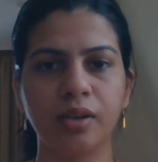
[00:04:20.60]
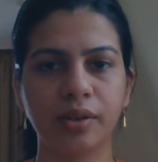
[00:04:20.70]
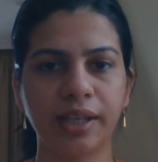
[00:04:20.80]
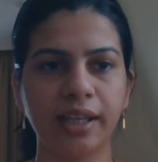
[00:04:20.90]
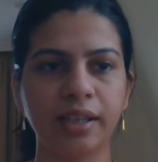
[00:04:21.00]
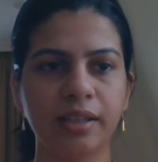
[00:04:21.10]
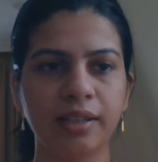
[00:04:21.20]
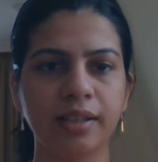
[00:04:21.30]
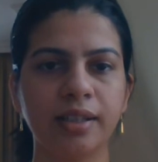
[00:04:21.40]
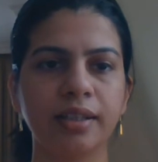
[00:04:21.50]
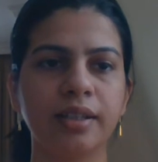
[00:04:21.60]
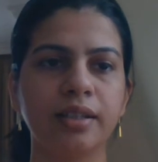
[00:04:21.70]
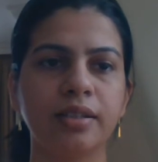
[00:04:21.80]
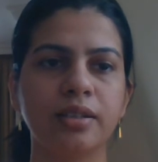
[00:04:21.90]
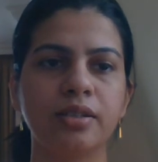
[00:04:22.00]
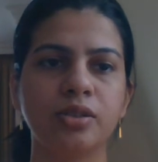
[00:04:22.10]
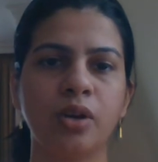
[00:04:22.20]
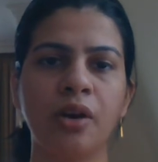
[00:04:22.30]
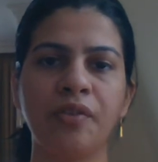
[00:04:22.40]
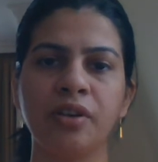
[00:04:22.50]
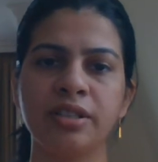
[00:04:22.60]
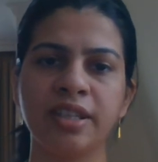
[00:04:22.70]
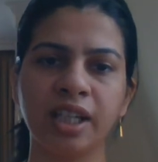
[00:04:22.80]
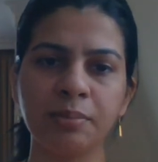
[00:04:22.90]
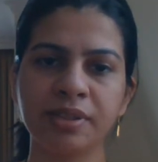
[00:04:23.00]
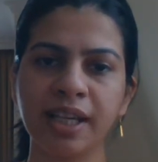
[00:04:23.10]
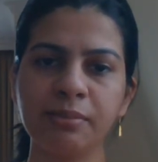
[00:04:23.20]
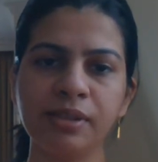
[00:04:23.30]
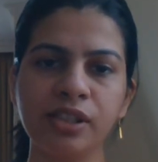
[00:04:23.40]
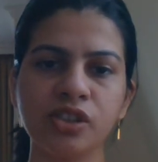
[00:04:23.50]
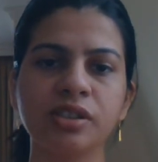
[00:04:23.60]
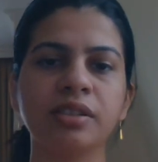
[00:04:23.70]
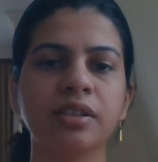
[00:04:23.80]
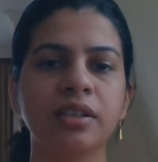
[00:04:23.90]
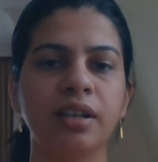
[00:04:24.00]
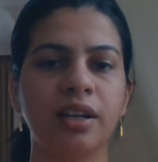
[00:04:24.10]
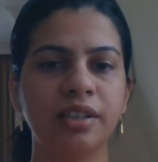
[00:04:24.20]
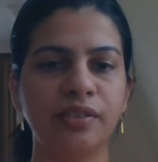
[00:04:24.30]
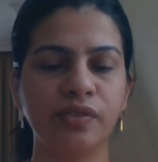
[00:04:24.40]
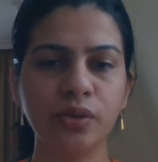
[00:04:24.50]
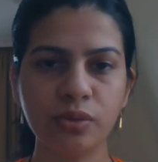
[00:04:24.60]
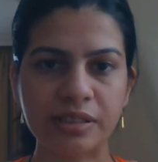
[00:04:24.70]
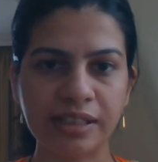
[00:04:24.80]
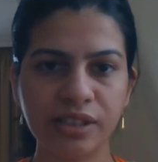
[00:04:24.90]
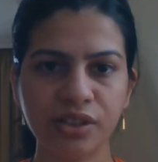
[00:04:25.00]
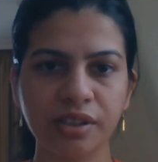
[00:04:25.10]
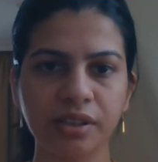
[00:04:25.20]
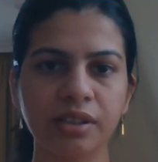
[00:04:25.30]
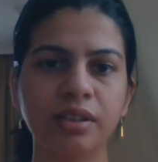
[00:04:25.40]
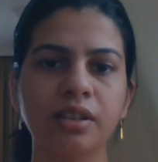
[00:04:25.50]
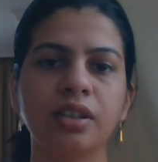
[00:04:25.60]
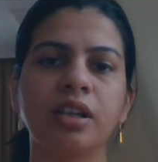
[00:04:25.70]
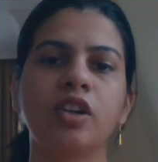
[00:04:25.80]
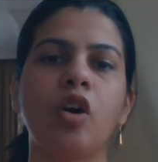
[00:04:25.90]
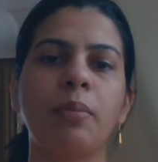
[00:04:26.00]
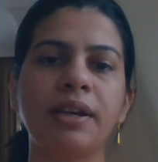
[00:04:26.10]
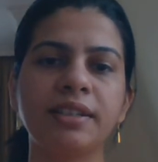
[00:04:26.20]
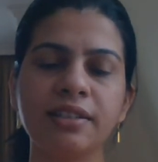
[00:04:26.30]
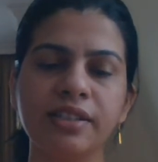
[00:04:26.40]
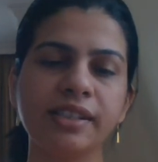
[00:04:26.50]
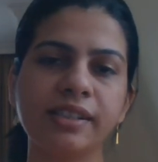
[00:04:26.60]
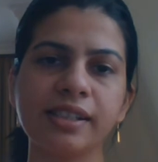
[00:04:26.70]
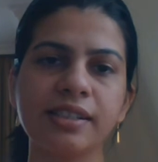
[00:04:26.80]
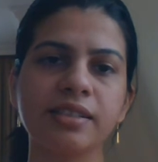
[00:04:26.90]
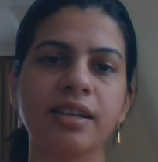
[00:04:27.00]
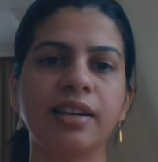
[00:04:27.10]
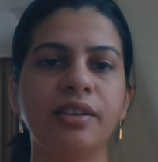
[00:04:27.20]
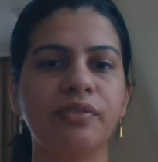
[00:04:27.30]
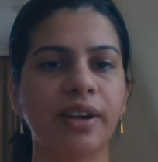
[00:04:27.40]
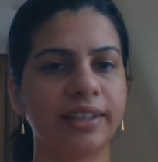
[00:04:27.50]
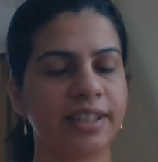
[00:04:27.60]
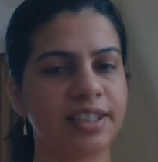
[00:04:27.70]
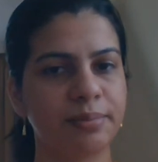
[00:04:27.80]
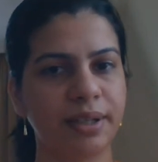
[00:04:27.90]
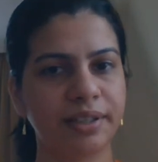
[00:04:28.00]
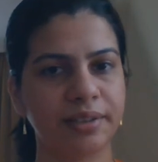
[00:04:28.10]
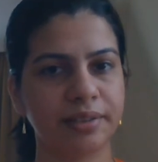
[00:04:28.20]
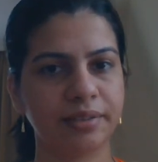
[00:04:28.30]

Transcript: Okay, so how a circumscribed lesion, a diffuse lesion, an orbital recurrence, a lymphatic spread.